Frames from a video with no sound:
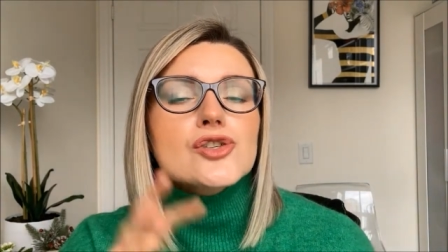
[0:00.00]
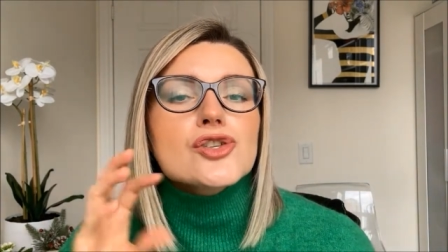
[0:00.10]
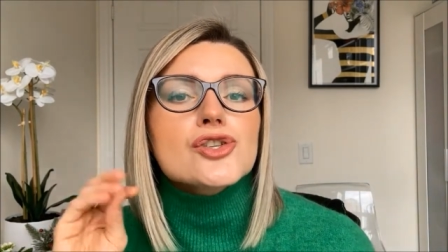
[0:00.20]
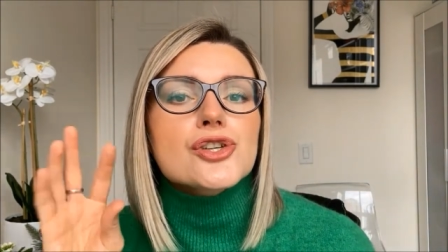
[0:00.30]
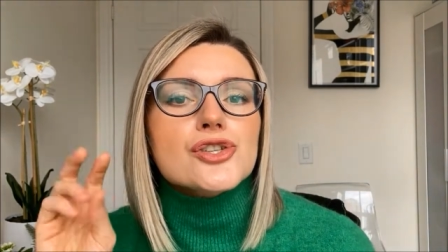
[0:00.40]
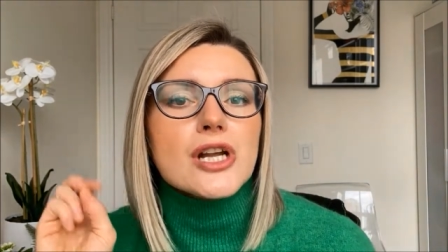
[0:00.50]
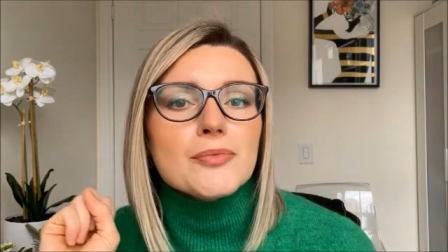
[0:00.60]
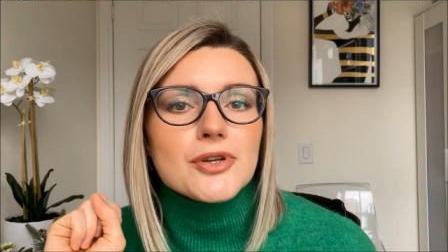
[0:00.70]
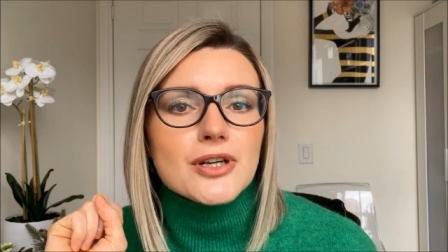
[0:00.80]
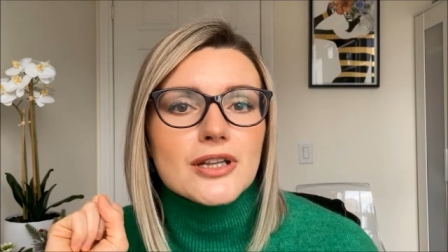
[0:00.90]
zhuzh up
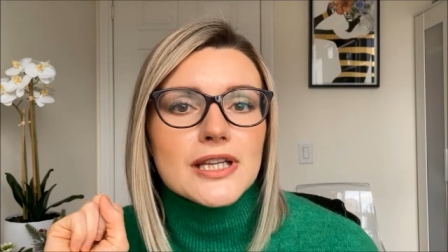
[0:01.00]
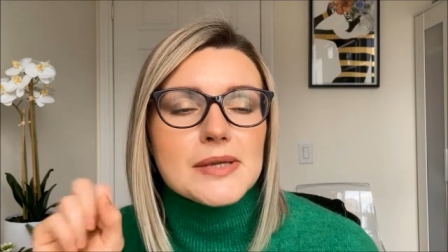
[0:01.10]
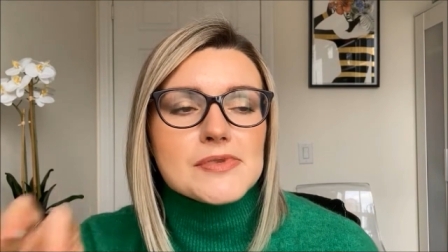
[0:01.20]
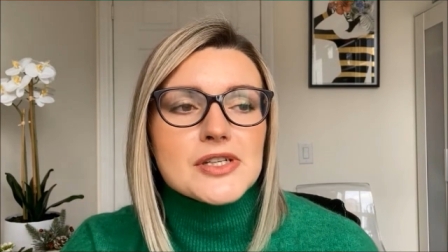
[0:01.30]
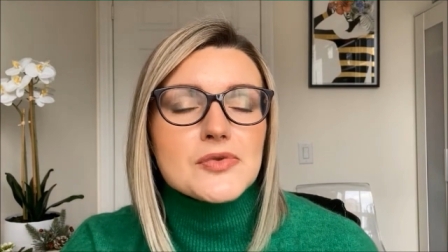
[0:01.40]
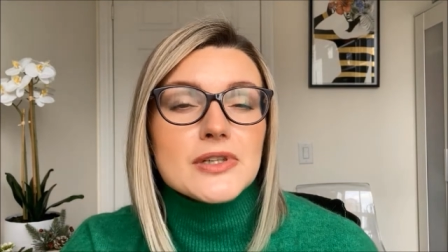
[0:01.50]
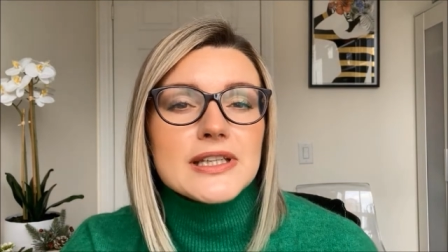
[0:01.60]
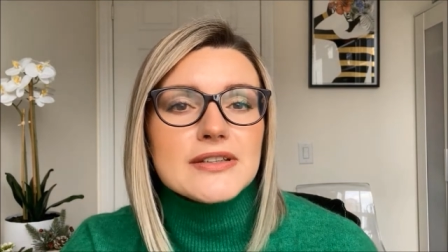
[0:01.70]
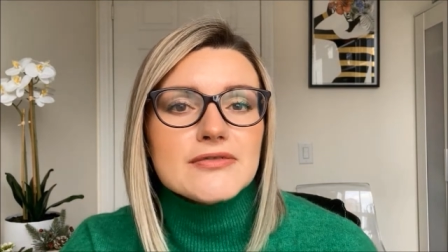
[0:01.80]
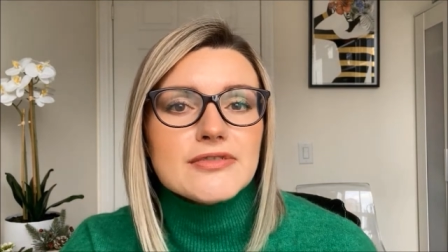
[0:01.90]
your claims and
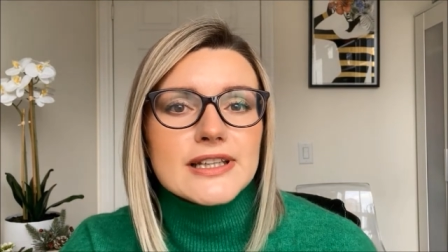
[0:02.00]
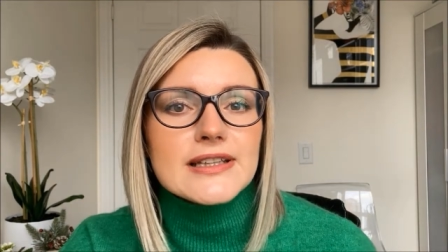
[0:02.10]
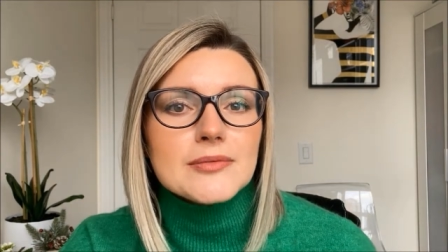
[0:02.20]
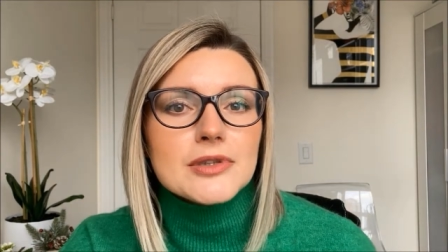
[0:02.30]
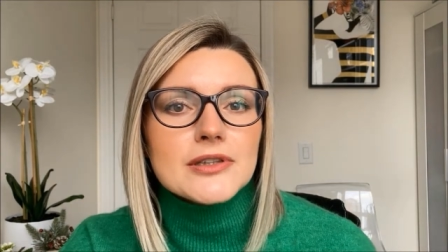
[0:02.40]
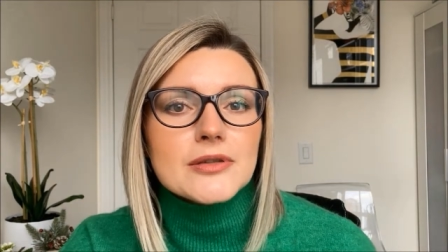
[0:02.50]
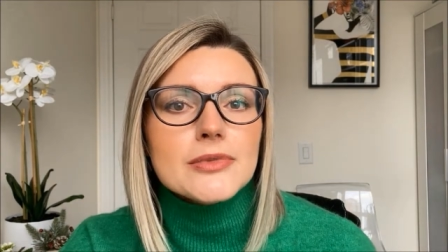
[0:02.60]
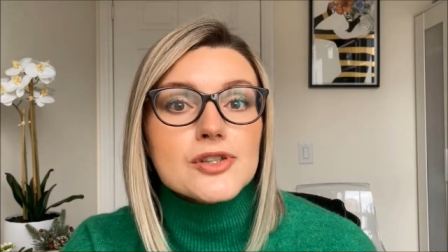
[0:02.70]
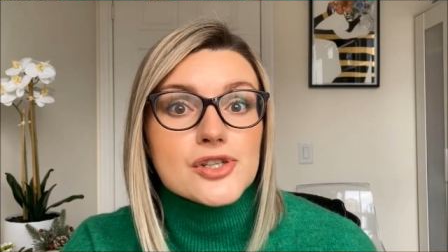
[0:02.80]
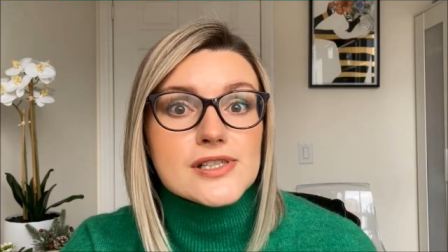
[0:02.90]
really inflate them a little
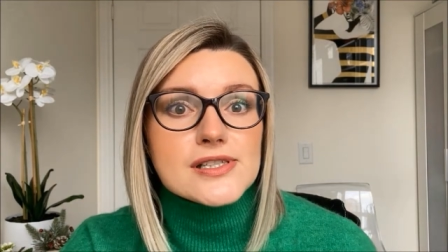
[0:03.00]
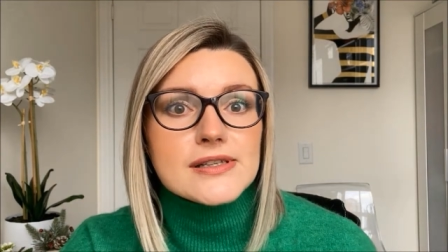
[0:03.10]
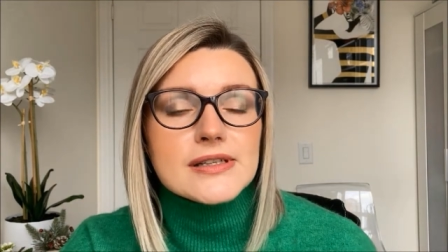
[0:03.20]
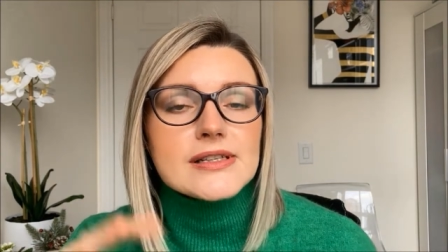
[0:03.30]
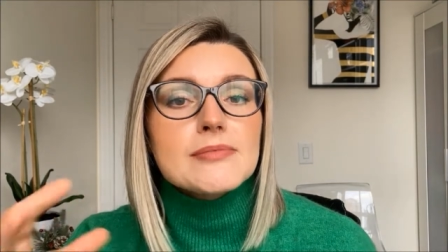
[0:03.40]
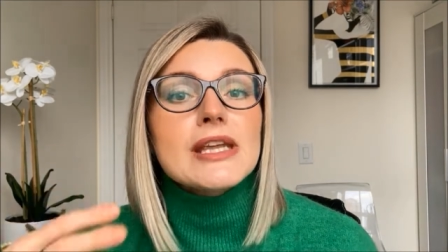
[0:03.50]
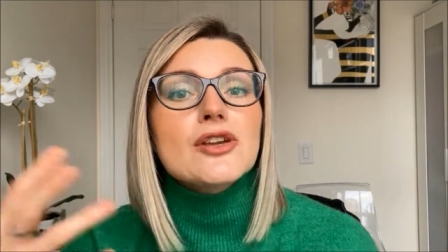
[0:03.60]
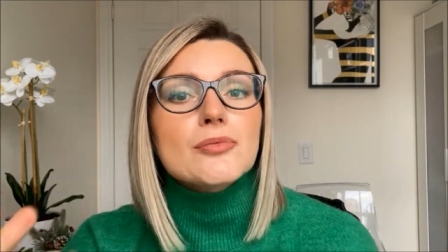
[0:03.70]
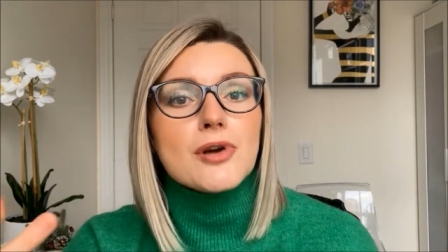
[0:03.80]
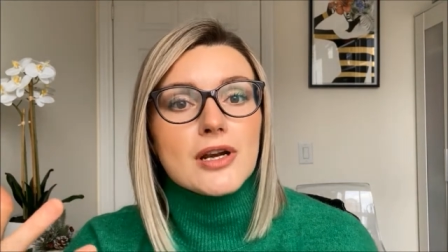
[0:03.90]
bit just to make
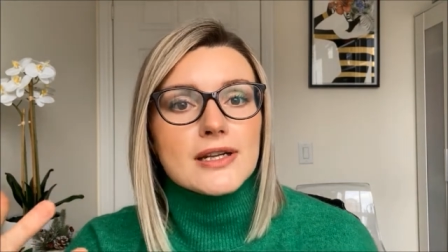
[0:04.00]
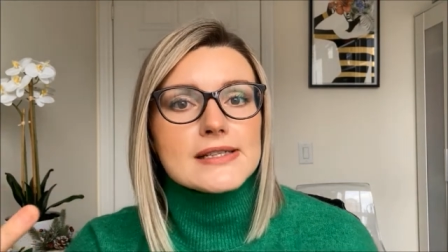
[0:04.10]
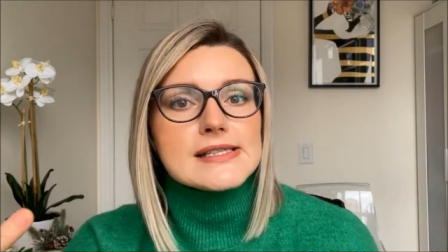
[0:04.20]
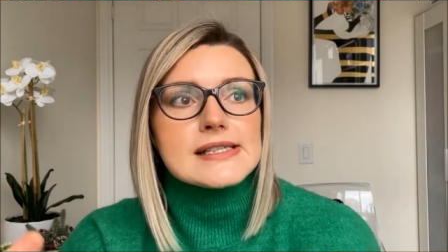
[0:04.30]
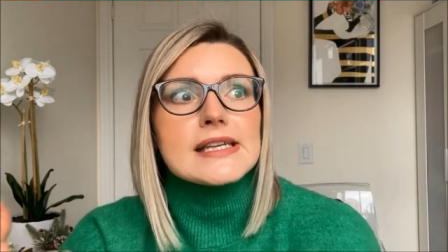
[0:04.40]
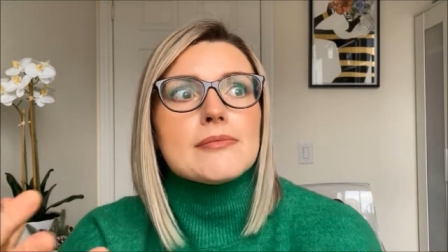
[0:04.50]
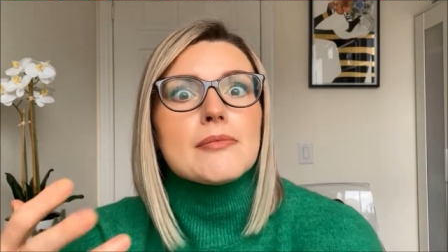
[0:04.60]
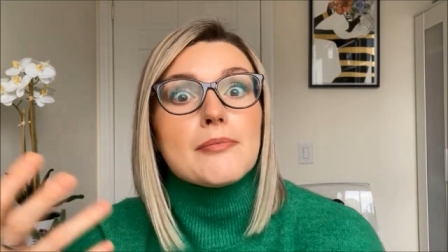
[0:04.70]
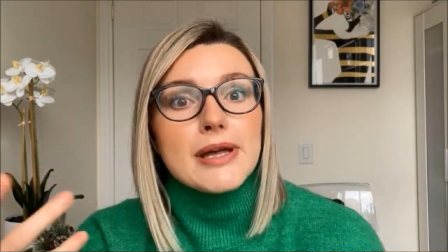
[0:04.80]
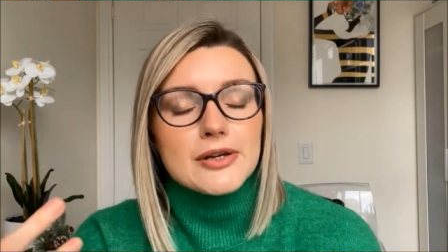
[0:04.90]
your product seem
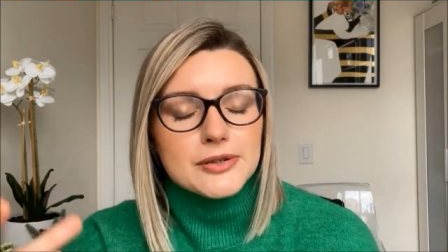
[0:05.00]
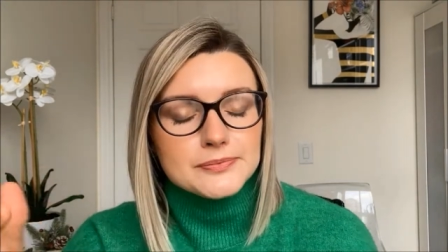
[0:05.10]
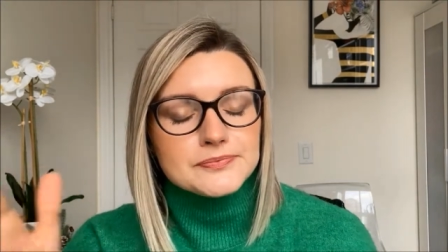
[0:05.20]
better.